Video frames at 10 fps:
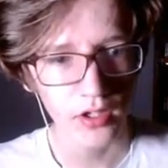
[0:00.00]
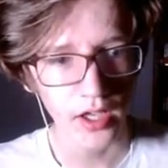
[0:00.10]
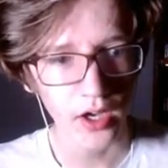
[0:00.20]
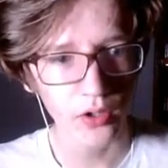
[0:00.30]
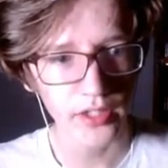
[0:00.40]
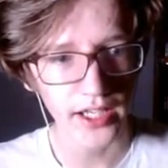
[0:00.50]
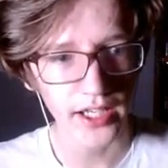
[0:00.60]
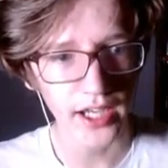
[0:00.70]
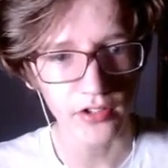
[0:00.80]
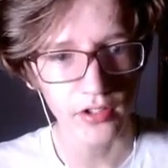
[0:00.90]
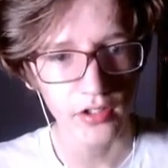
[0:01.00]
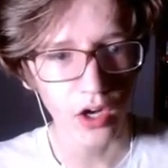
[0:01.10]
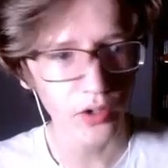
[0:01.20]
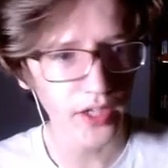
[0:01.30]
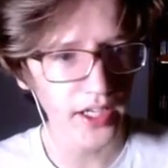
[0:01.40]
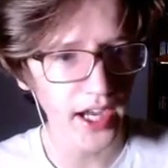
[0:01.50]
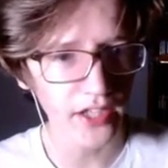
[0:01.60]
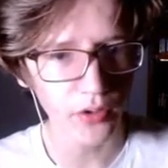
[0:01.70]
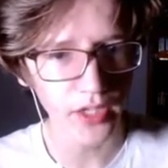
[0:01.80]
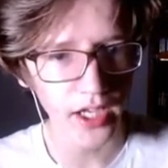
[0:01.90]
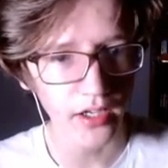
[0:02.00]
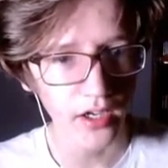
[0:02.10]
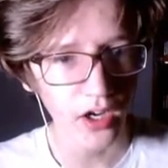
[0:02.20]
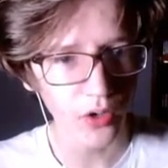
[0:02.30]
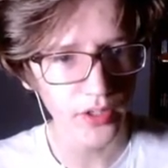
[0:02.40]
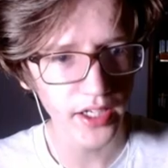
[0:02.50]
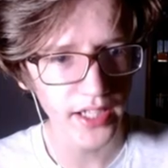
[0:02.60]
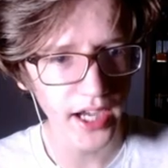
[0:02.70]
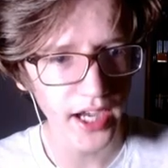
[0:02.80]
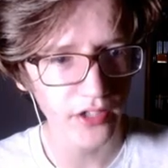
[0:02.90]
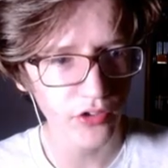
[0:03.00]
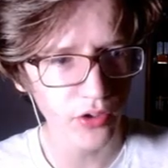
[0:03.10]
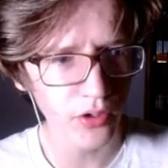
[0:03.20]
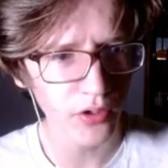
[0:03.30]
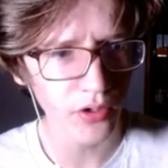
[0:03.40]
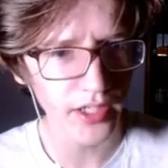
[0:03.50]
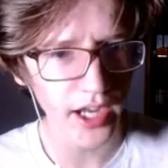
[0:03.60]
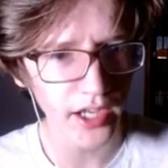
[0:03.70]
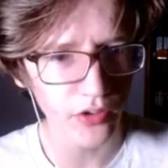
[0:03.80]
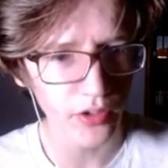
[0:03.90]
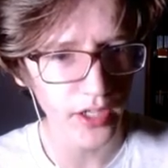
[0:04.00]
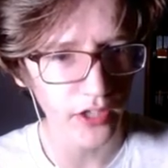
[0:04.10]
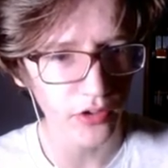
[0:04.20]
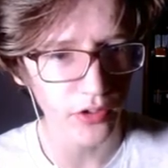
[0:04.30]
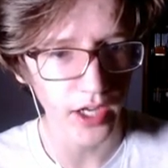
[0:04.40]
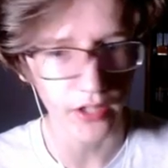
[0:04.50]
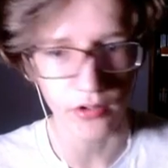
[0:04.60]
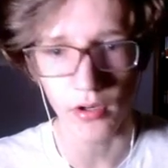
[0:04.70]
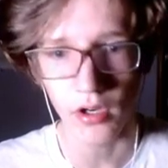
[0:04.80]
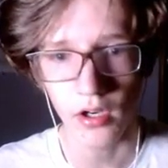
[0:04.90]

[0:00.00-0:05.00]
Oh, okay, guys. Okay, guys, okay. Okay, geyser, geyser, geyser, geyser.